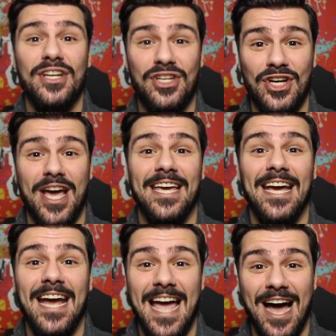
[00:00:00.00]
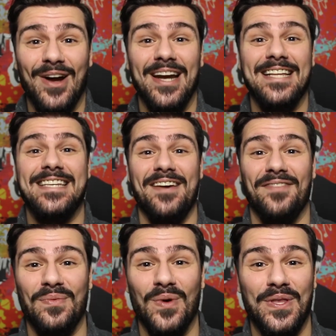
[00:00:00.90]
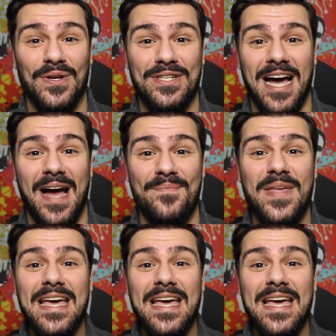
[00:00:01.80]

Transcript: checking out and it's definitely worth your time